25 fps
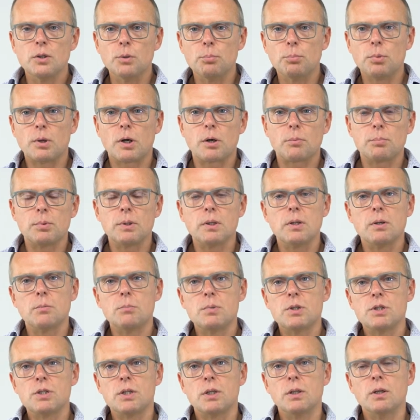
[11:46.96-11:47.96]
the PARP
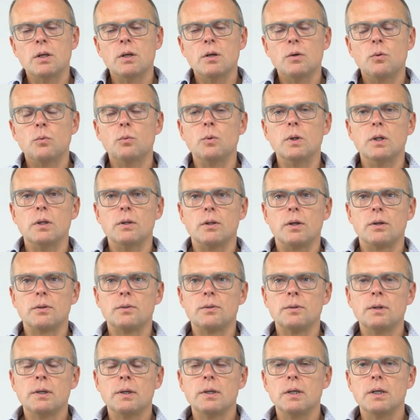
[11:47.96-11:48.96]
inhibition will
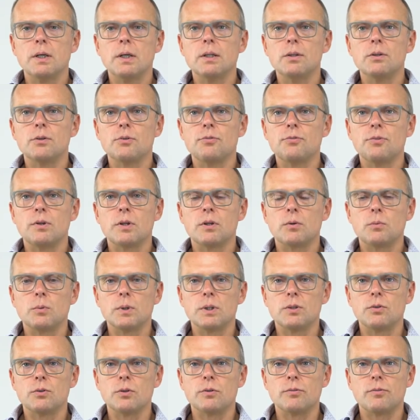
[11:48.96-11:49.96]
not interfere
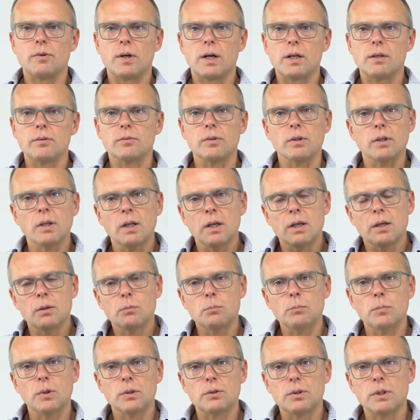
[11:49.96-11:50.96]
with survival,
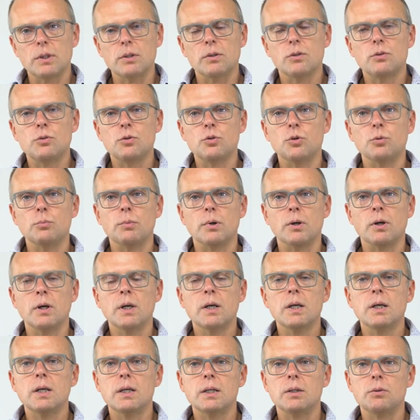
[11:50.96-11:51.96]
but in the tumor,
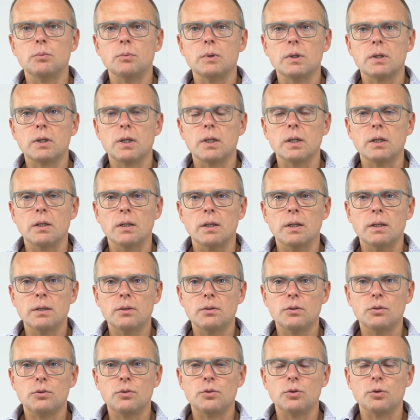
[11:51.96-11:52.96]
it will kill
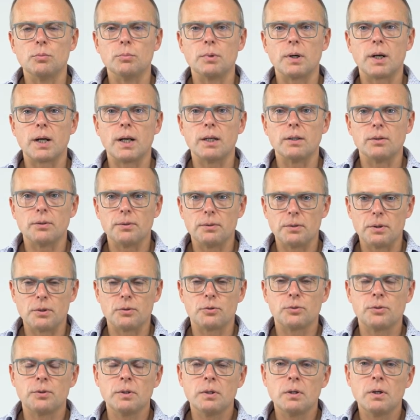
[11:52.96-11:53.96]
the tumor and
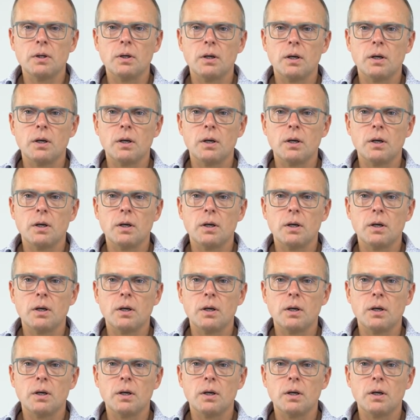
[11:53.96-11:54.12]
thus